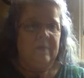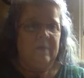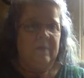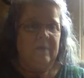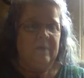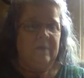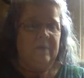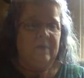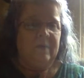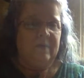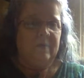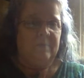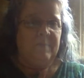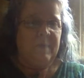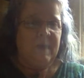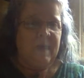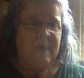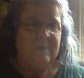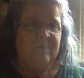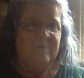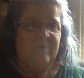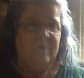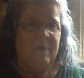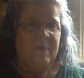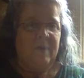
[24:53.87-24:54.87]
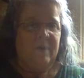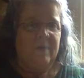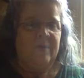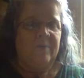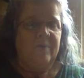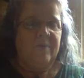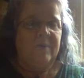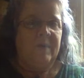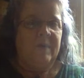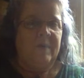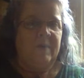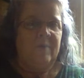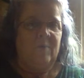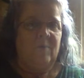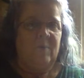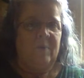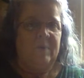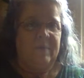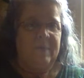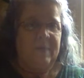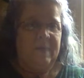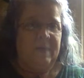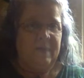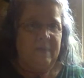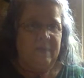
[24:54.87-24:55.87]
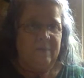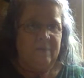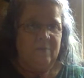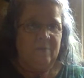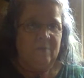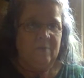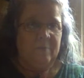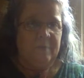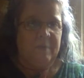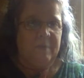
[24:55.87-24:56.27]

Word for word: and it can backfire. And I don't want that either